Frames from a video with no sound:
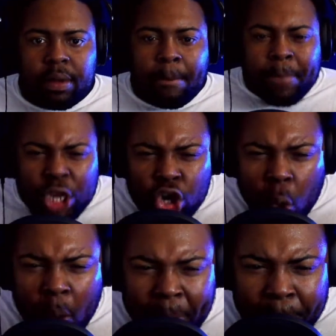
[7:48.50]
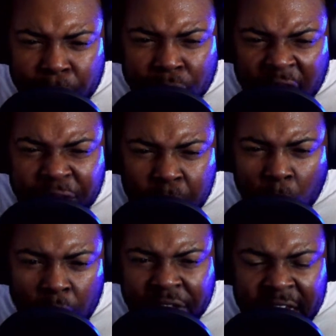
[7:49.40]
But you know what people love
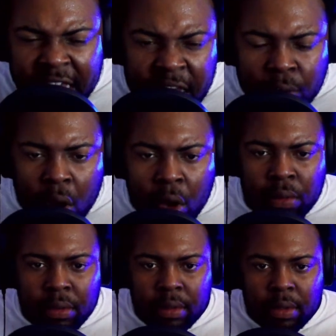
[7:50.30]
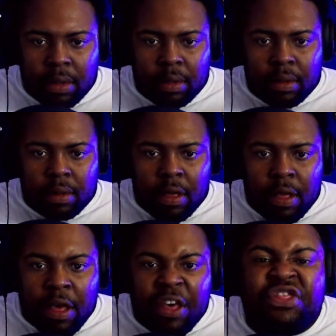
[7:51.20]
more than a hero?
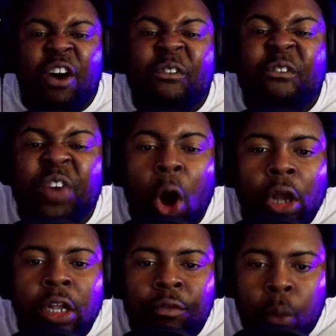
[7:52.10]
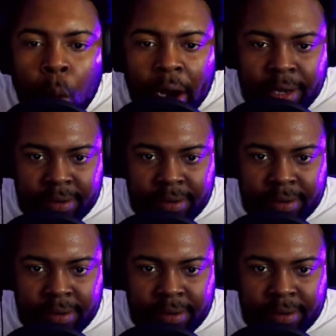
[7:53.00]
The fall of one.